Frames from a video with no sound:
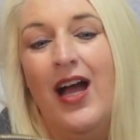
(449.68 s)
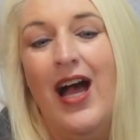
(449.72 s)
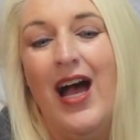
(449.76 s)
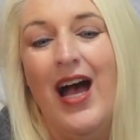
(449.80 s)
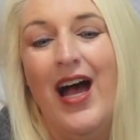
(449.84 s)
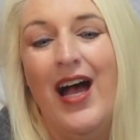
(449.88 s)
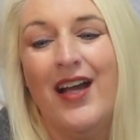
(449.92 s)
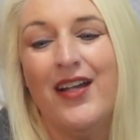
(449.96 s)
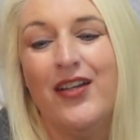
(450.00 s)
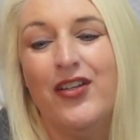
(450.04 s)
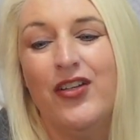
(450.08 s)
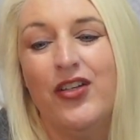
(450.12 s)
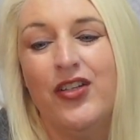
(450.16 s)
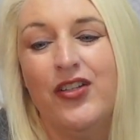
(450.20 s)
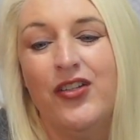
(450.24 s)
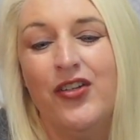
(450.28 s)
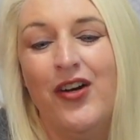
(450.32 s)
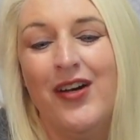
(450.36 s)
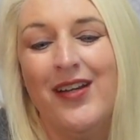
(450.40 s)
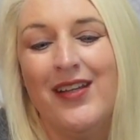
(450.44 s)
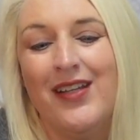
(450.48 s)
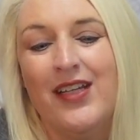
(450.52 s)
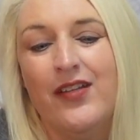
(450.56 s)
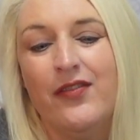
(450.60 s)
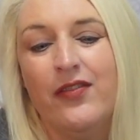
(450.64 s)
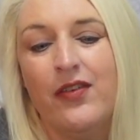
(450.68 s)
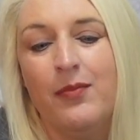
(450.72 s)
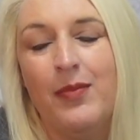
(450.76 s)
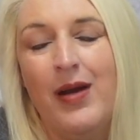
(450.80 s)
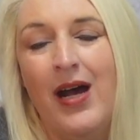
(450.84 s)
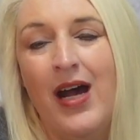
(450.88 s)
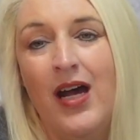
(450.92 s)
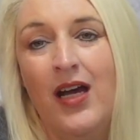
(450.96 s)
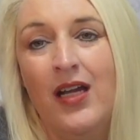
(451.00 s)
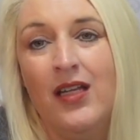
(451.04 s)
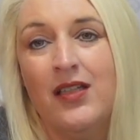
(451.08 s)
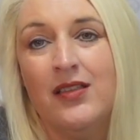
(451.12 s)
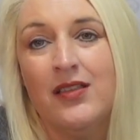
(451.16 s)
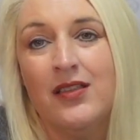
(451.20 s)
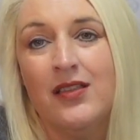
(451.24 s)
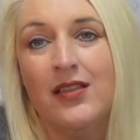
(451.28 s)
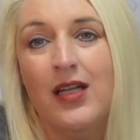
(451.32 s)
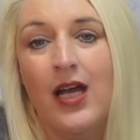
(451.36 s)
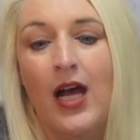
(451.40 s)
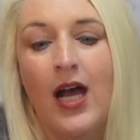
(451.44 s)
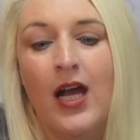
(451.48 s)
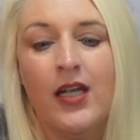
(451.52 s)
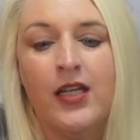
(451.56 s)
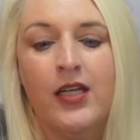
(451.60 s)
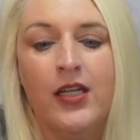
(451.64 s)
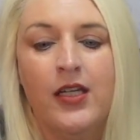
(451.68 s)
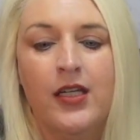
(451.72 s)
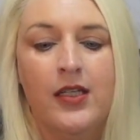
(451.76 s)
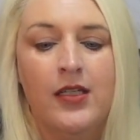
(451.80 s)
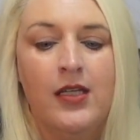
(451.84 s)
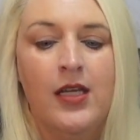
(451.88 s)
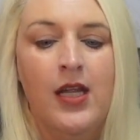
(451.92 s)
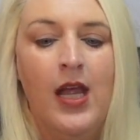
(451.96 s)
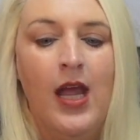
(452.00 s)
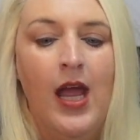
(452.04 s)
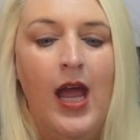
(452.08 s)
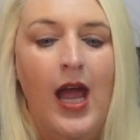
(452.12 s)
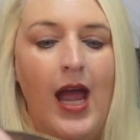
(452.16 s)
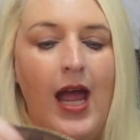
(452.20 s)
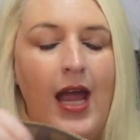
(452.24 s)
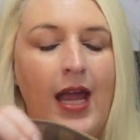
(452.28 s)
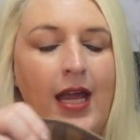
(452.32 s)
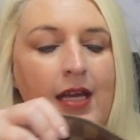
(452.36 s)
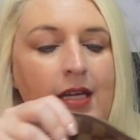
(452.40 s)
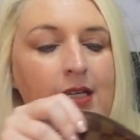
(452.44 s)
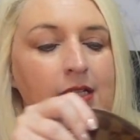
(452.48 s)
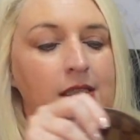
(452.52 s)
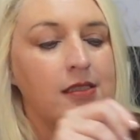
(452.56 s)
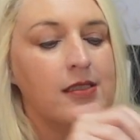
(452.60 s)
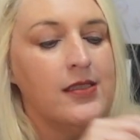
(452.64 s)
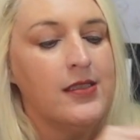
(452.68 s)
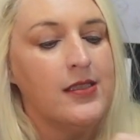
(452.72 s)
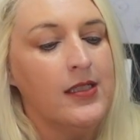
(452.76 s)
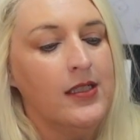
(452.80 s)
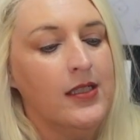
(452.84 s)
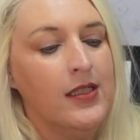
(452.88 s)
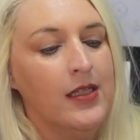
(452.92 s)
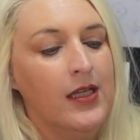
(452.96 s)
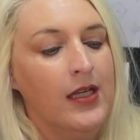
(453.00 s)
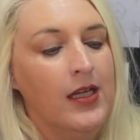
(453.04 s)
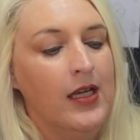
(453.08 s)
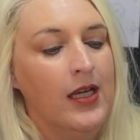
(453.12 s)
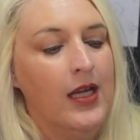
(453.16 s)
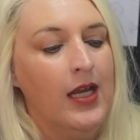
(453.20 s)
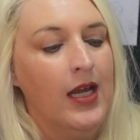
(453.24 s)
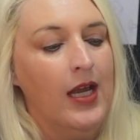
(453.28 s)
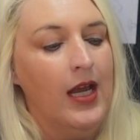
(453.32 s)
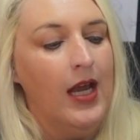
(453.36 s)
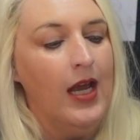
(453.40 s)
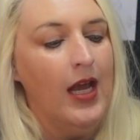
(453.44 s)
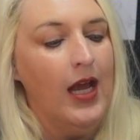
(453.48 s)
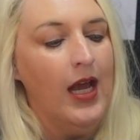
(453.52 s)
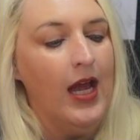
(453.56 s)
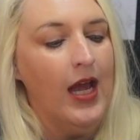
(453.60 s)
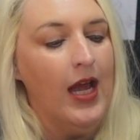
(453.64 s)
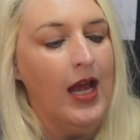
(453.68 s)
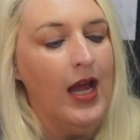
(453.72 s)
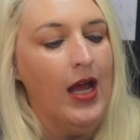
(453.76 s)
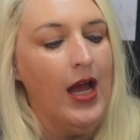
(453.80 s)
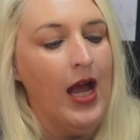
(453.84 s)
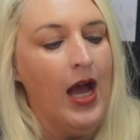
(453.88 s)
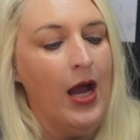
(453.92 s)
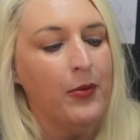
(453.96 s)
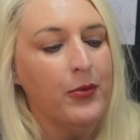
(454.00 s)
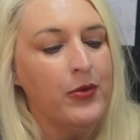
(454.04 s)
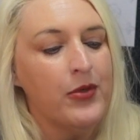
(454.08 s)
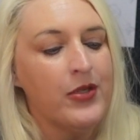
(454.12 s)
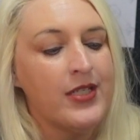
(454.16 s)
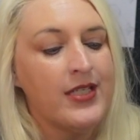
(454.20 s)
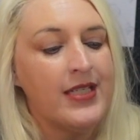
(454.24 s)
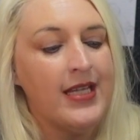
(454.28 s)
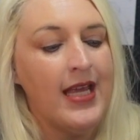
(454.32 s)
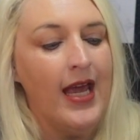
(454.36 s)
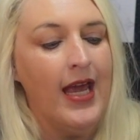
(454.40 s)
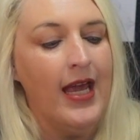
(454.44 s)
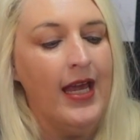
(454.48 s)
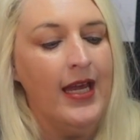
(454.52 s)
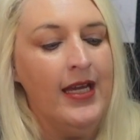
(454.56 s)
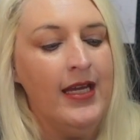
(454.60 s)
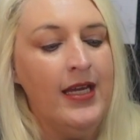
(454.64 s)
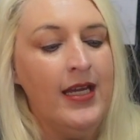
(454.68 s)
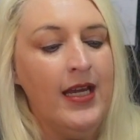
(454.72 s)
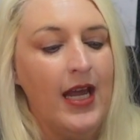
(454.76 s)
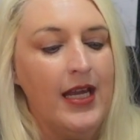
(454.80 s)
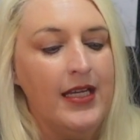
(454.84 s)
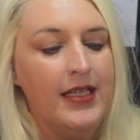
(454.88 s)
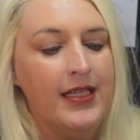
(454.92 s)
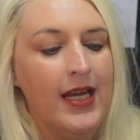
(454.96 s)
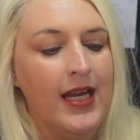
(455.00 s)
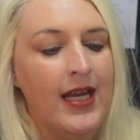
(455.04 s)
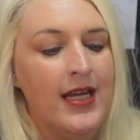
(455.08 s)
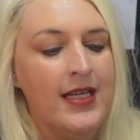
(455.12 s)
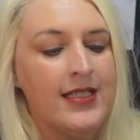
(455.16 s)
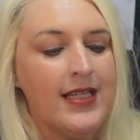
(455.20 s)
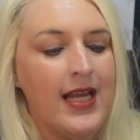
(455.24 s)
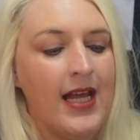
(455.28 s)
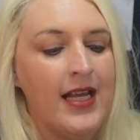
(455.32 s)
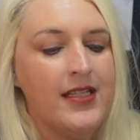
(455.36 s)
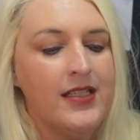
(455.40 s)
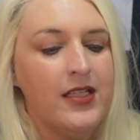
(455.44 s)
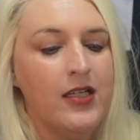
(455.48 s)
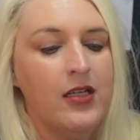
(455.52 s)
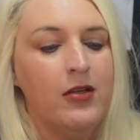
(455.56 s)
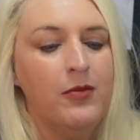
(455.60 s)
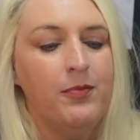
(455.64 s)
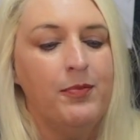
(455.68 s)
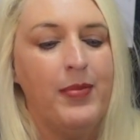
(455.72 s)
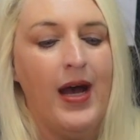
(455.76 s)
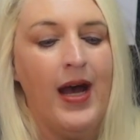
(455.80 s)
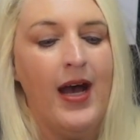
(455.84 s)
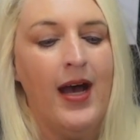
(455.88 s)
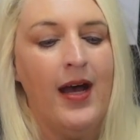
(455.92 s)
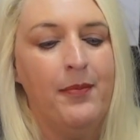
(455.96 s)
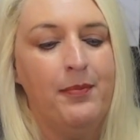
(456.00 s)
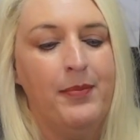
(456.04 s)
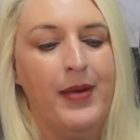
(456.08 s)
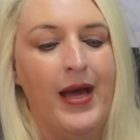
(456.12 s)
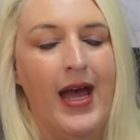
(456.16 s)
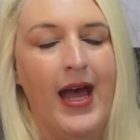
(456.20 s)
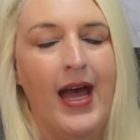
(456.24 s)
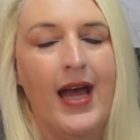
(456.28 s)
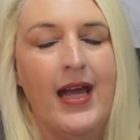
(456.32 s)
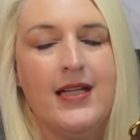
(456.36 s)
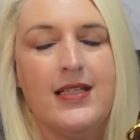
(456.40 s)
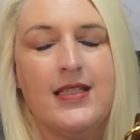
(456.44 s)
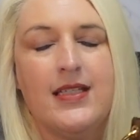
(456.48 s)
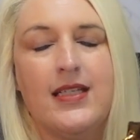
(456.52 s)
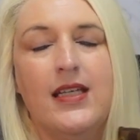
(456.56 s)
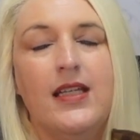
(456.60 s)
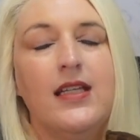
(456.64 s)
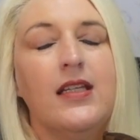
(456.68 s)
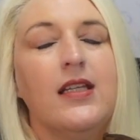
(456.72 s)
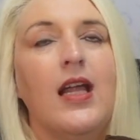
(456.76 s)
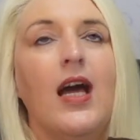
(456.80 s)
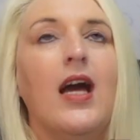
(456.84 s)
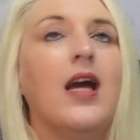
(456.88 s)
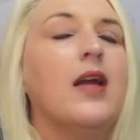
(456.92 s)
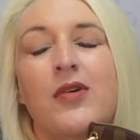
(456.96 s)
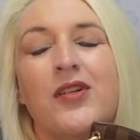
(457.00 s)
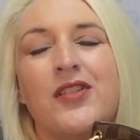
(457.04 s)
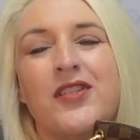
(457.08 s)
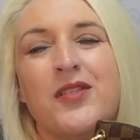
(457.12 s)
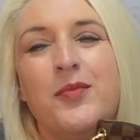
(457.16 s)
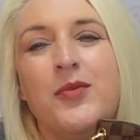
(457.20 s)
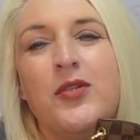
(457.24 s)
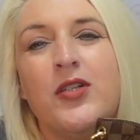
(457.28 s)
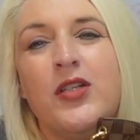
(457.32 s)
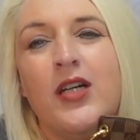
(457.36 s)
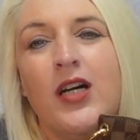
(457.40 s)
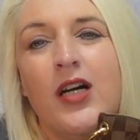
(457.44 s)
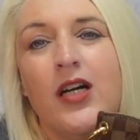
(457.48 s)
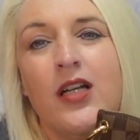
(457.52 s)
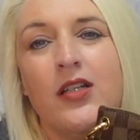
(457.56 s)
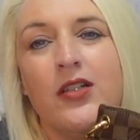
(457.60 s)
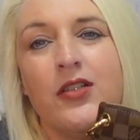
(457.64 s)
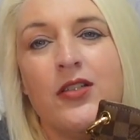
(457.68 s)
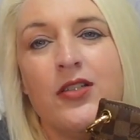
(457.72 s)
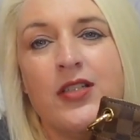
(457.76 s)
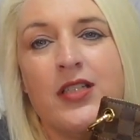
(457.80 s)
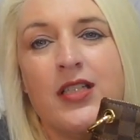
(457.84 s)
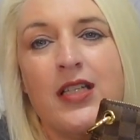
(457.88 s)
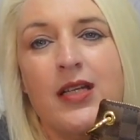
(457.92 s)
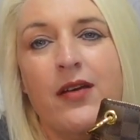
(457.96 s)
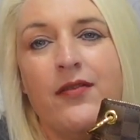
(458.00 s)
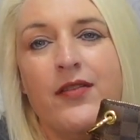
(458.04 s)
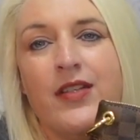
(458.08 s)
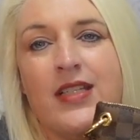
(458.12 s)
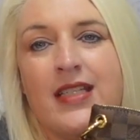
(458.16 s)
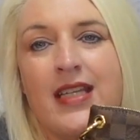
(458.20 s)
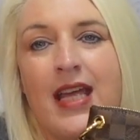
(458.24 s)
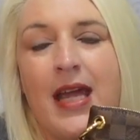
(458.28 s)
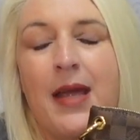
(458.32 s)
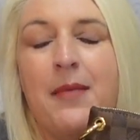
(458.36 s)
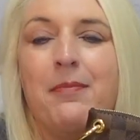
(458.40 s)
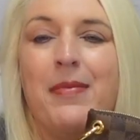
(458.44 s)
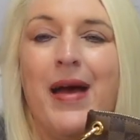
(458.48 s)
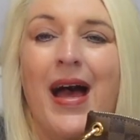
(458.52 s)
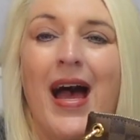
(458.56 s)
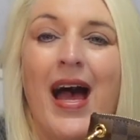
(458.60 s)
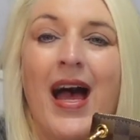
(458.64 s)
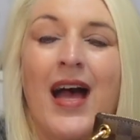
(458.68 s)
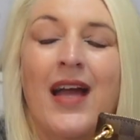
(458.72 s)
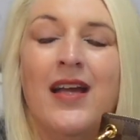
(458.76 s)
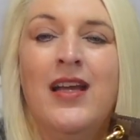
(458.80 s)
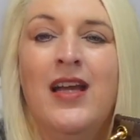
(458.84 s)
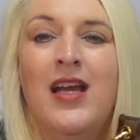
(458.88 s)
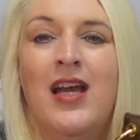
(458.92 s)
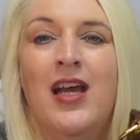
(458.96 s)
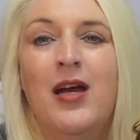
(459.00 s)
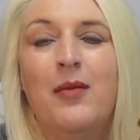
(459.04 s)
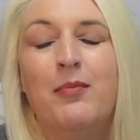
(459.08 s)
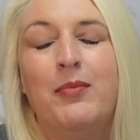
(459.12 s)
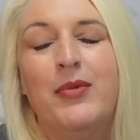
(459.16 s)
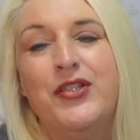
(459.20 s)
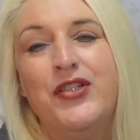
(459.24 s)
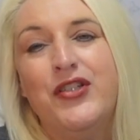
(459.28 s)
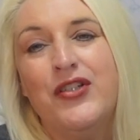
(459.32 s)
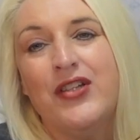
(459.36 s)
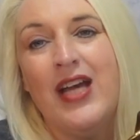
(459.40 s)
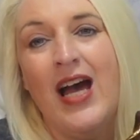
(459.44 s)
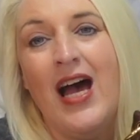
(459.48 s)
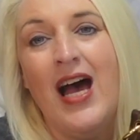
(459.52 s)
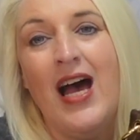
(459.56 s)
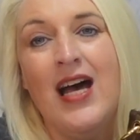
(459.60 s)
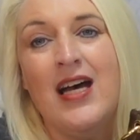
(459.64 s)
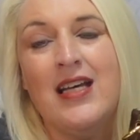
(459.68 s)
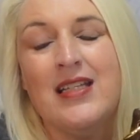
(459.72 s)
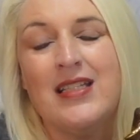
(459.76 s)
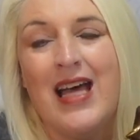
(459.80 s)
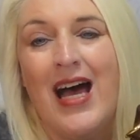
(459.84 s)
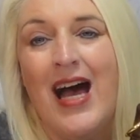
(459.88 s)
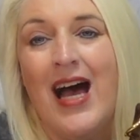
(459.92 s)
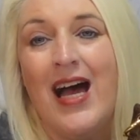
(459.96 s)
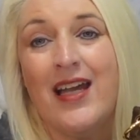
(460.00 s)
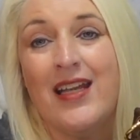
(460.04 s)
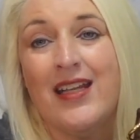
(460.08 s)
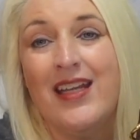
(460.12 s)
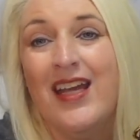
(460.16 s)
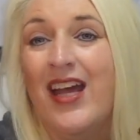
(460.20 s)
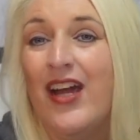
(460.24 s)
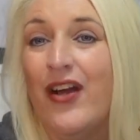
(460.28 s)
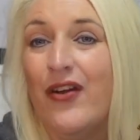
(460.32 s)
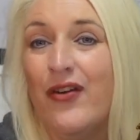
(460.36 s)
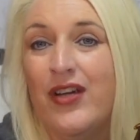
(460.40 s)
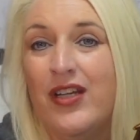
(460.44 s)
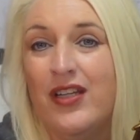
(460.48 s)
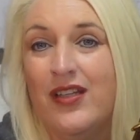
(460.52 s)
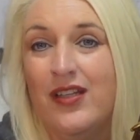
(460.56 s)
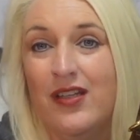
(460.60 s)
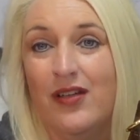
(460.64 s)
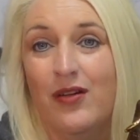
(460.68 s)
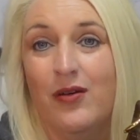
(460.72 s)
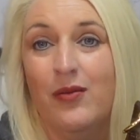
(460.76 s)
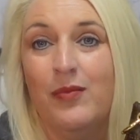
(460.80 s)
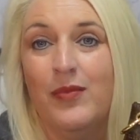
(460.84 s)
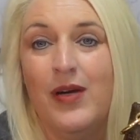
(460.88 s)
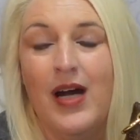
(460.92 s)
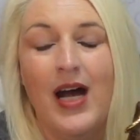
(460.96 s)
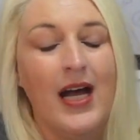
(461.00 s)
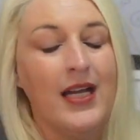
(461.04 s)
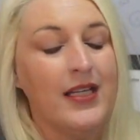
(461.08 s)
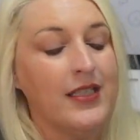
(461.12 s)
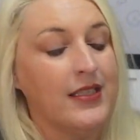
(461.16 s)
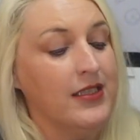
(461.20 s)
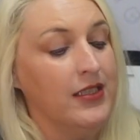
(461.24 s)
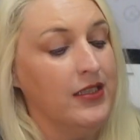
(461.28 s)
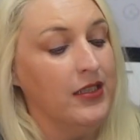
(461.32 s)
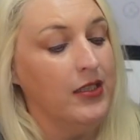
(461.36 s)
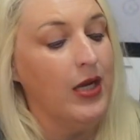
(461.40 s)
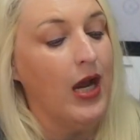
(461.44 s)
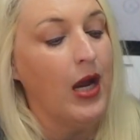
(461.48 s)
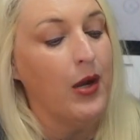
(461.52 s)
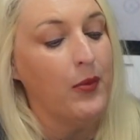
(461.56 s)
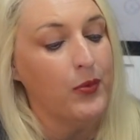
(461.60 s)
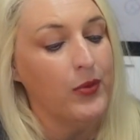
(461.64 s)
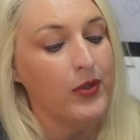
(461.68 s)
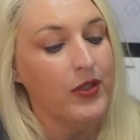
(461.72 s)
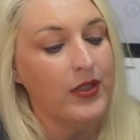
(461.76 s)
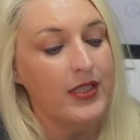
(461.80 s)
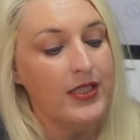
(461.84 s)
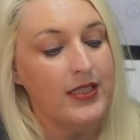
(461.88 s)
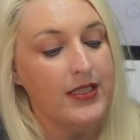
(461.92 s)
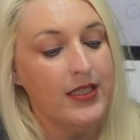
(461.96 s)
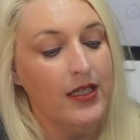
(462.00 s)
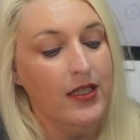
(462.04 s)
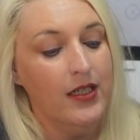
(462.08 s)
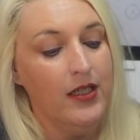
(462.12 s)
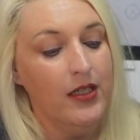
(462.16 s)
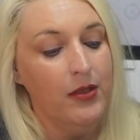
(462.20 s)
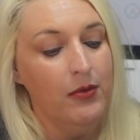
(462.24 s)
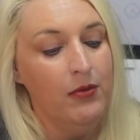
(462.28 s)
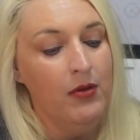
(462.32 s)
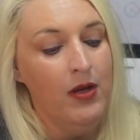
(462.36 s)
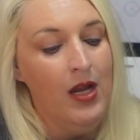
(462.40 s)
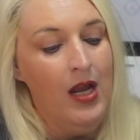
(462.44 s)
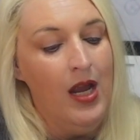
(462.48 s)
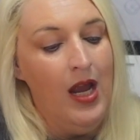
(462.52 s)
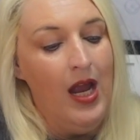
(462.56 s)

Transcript: I could not leave her behind. I couldn't. And I will say, yes, I do buy bags in like multiple colors of the same bag. But you guys, I carry them. I do. I really do.